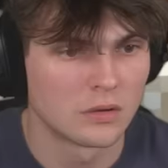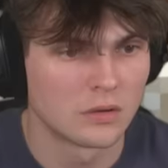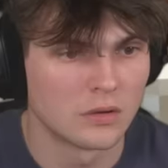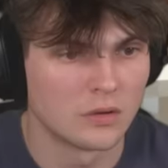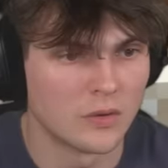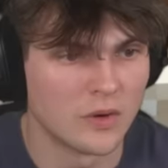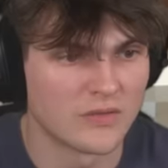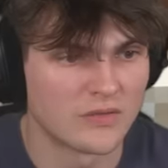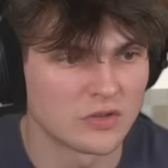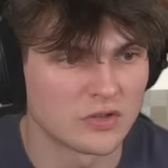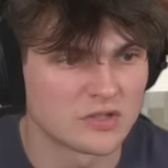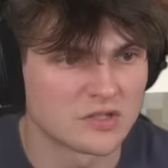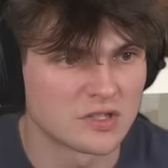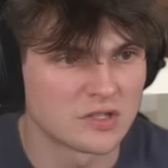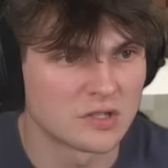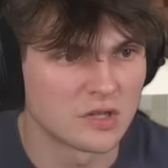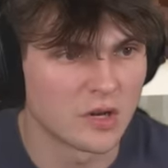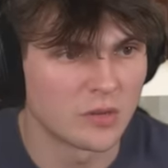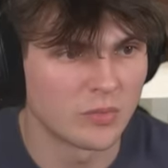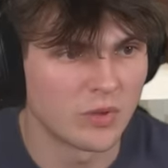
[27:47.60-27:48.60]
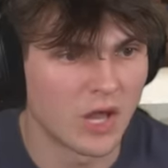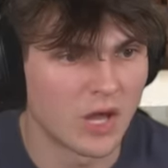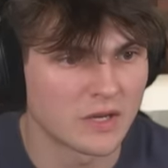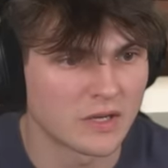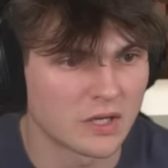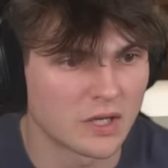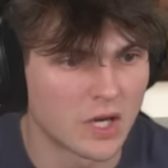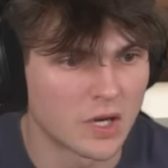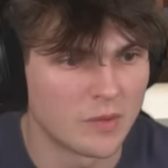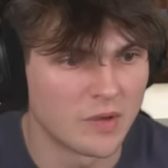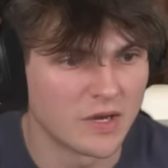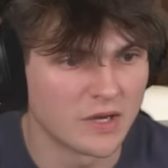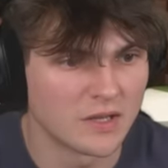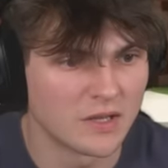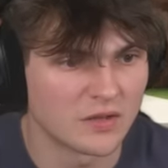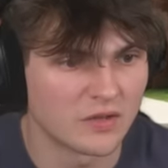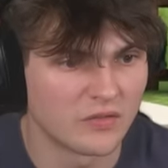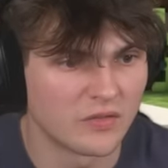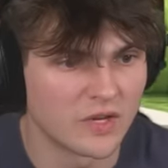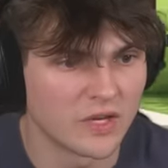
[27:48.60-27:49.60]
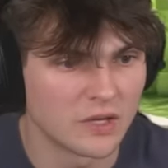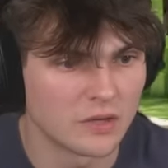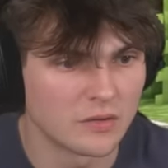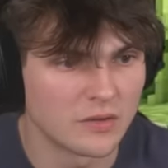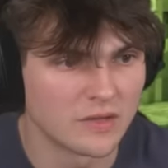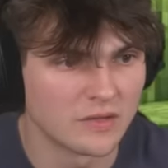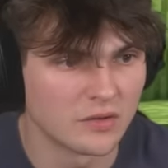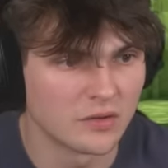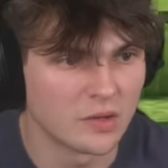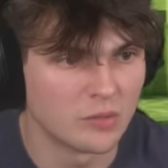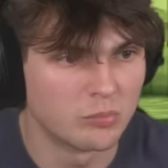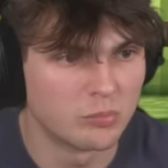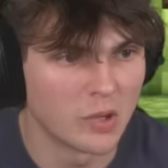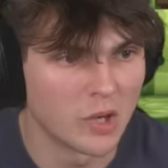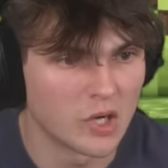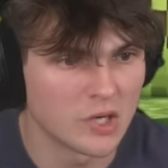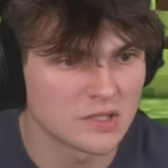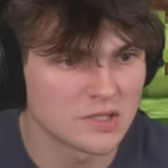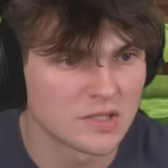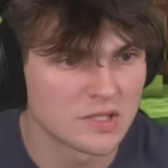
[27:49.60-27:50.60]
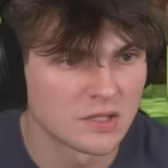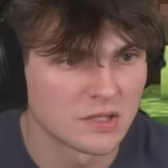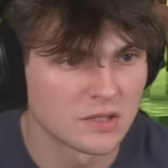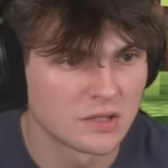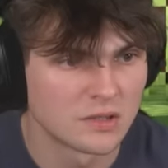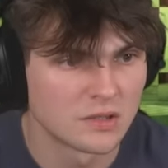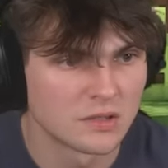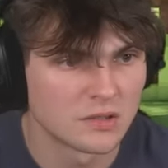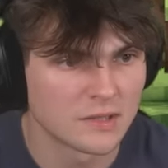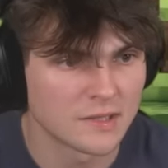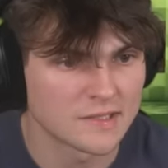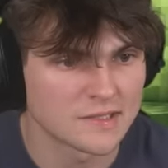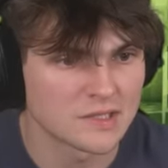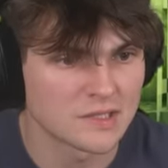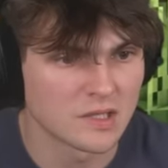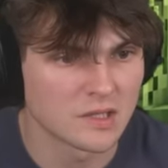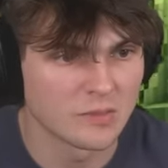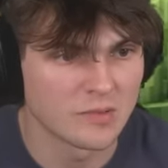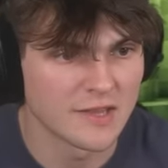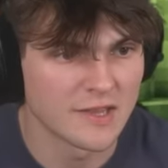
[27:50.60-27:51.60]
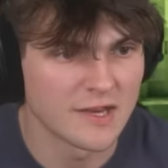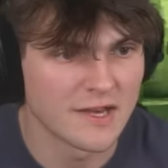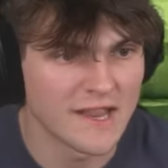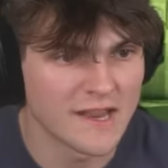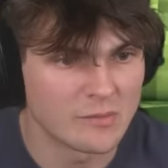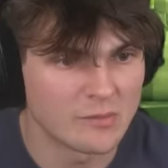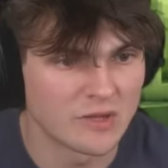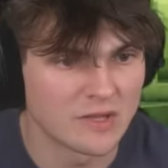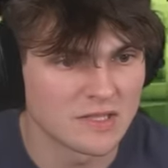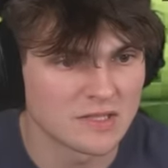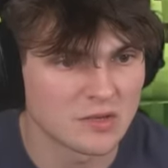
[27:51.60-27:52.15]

Whoever is the top like comment of this video that isn't a bot, that's going to be the name of this